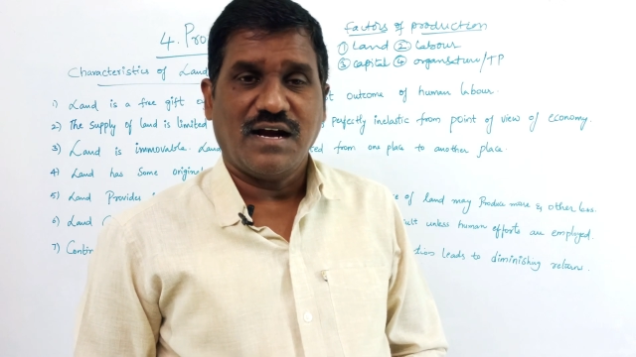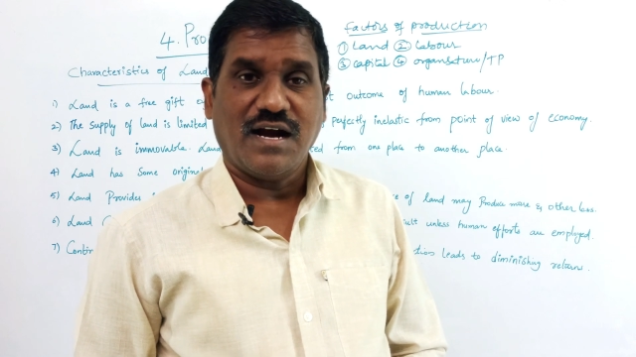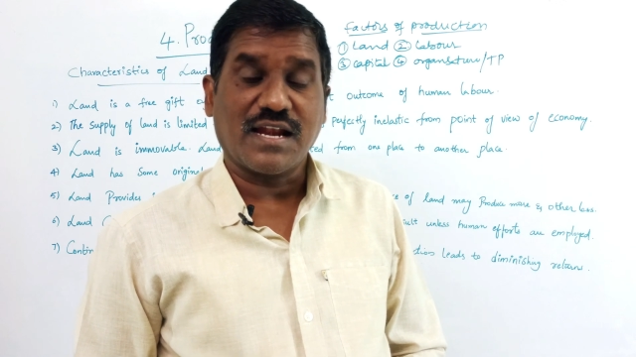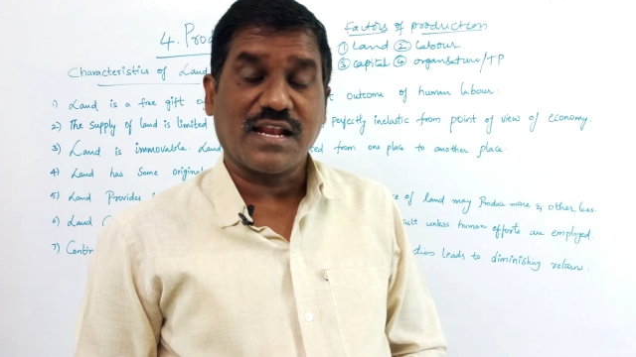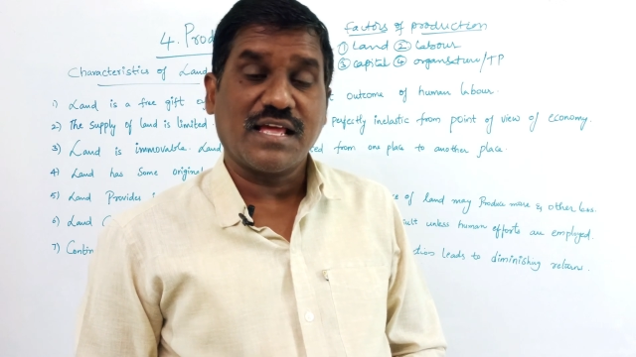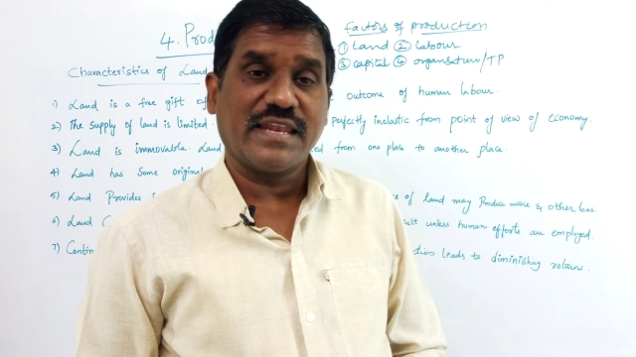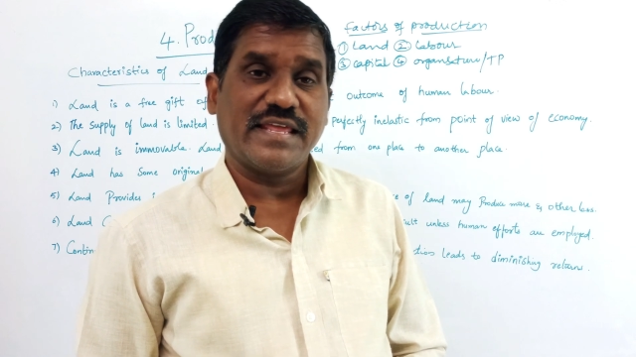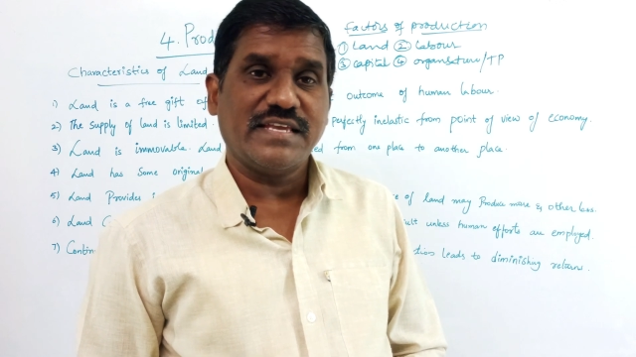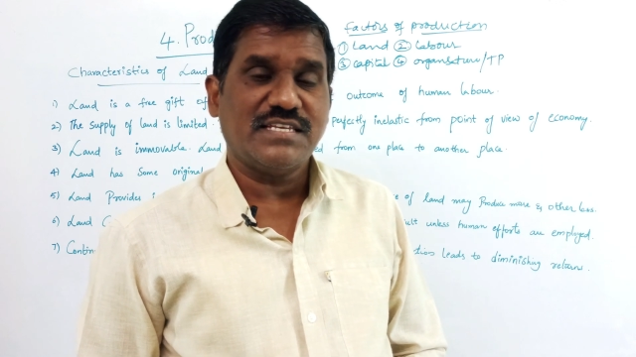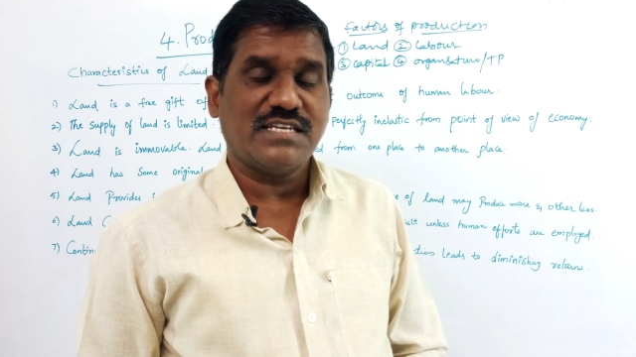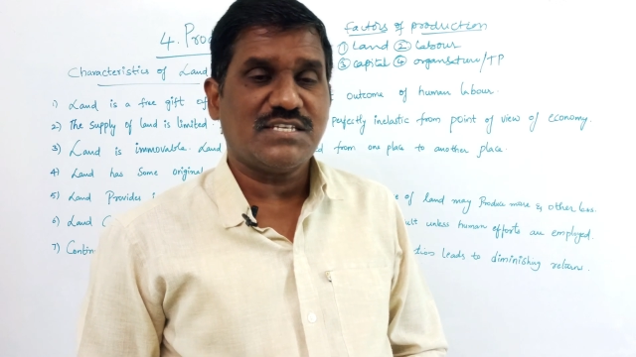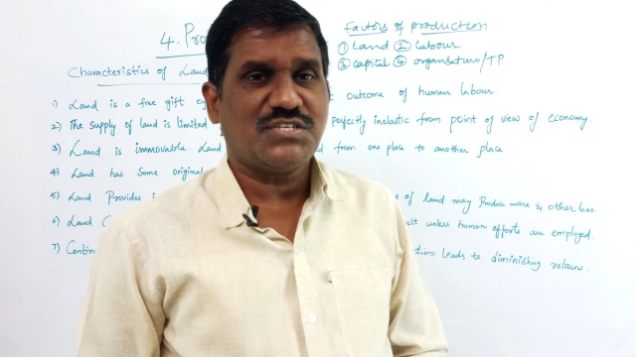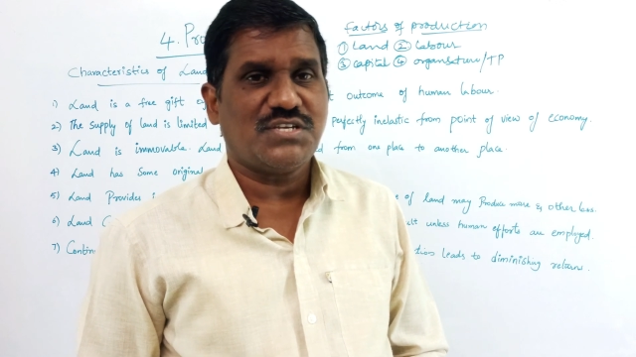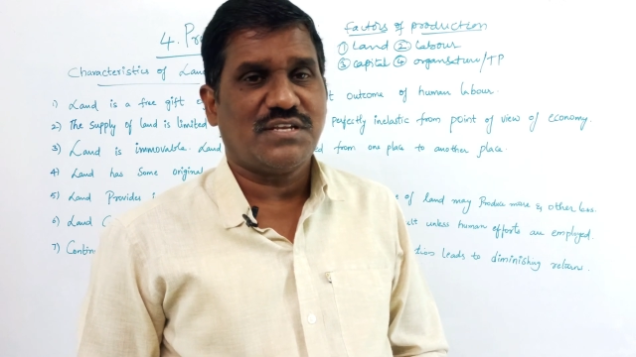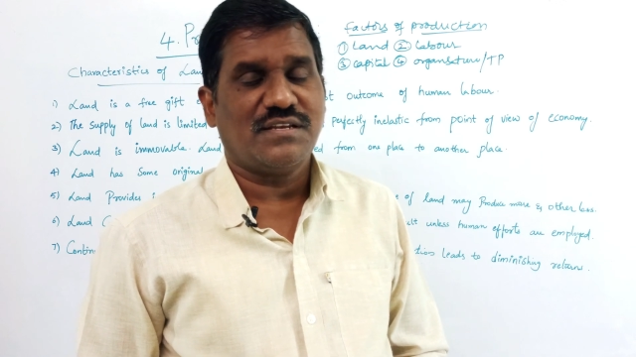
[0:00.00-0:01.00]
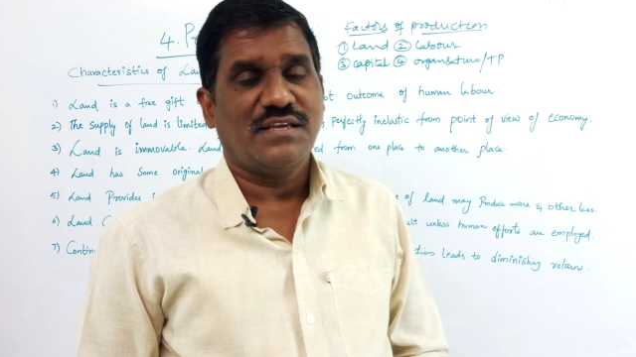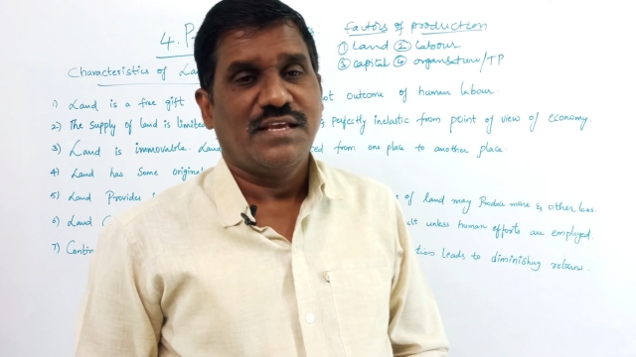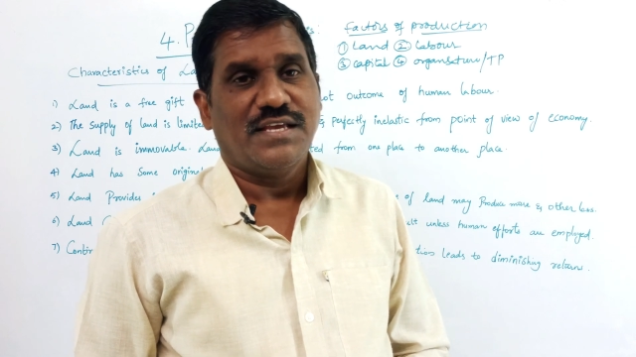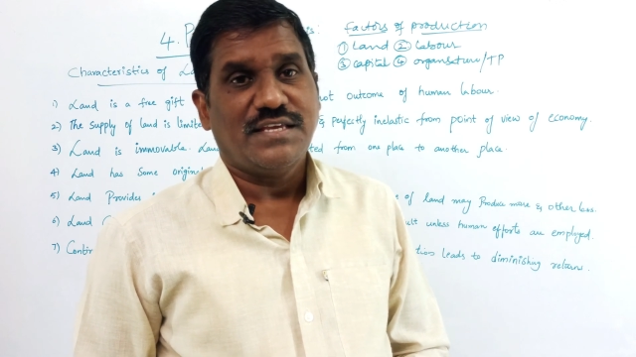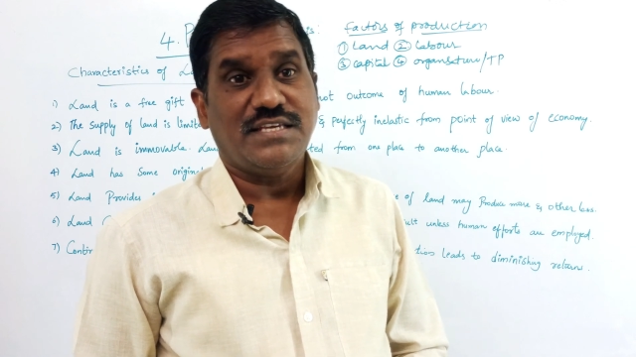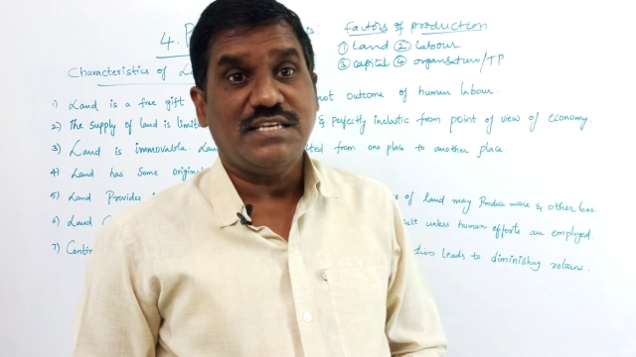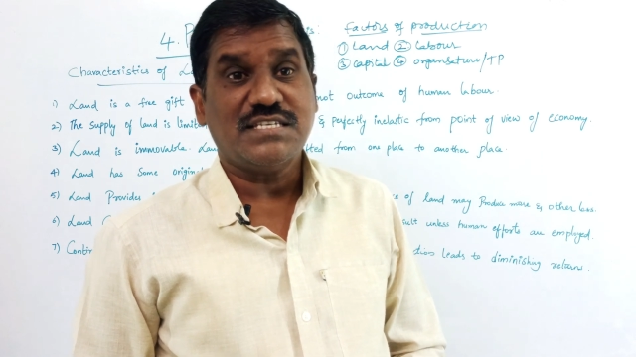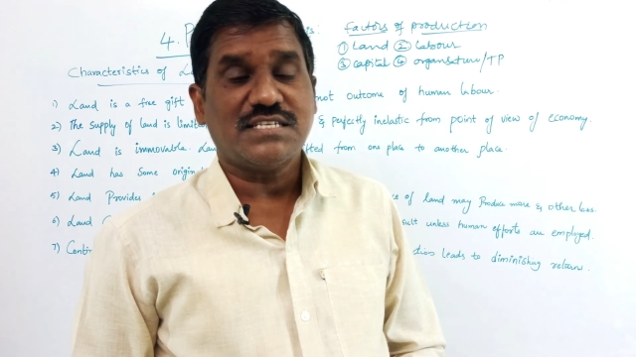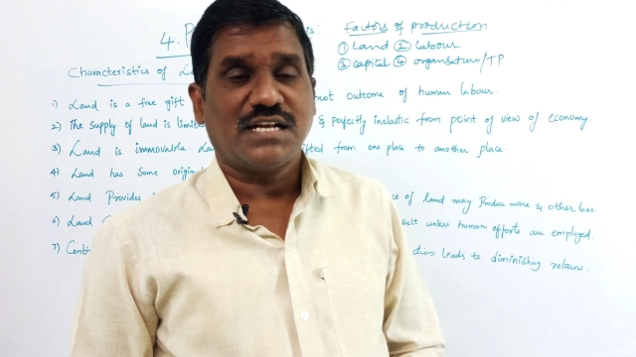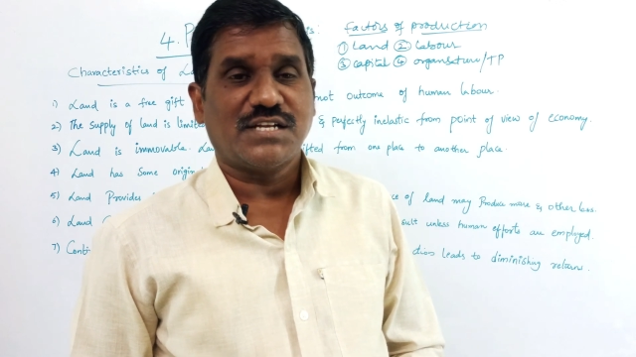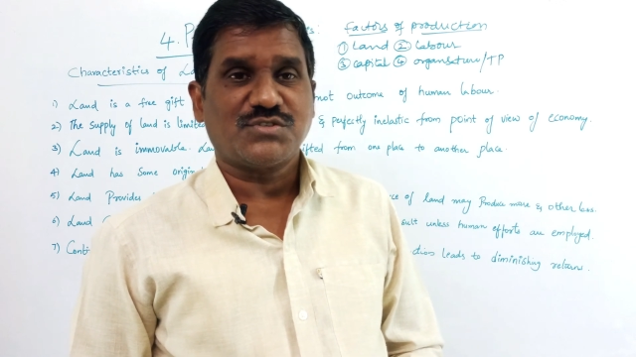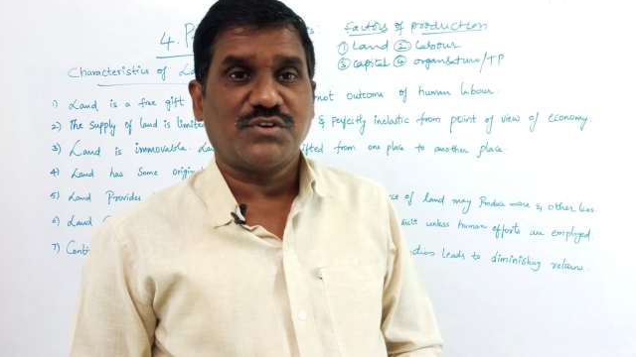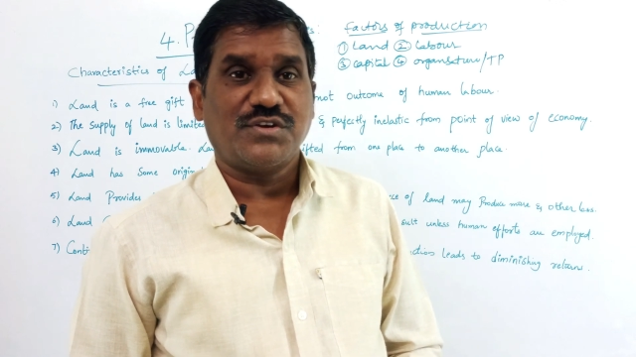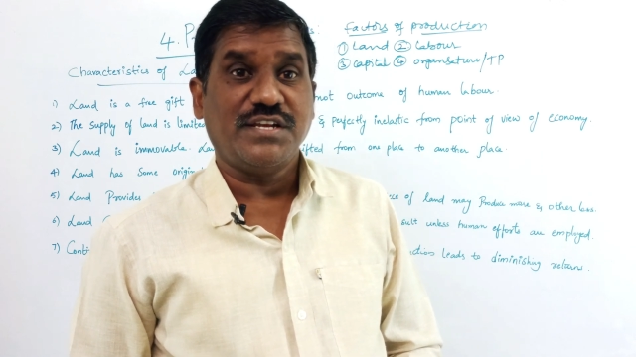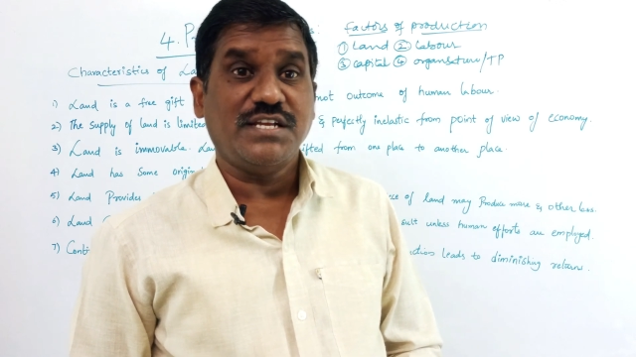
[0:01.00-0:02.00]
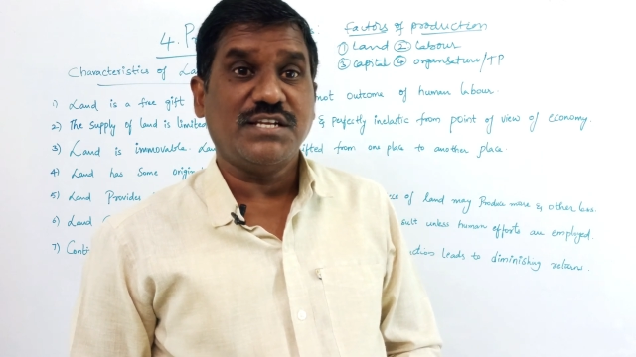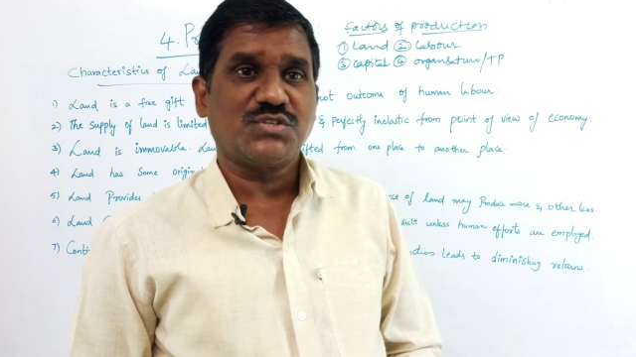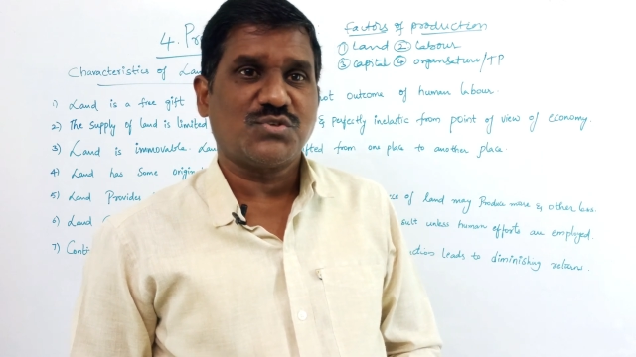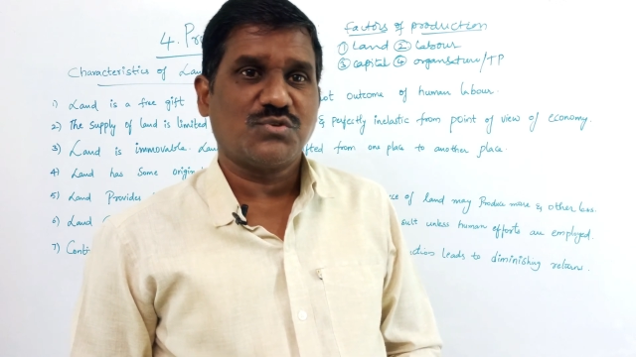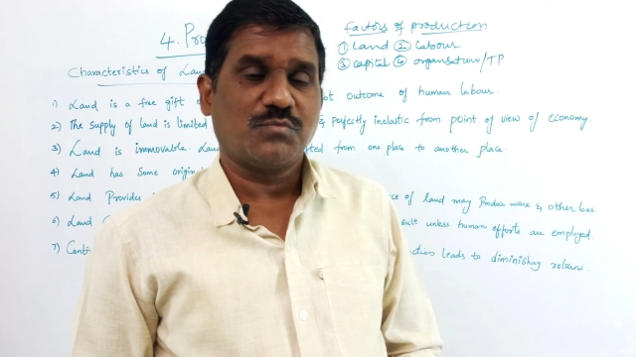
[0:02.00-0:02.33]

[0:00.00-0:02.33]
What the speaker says: Organization is also needs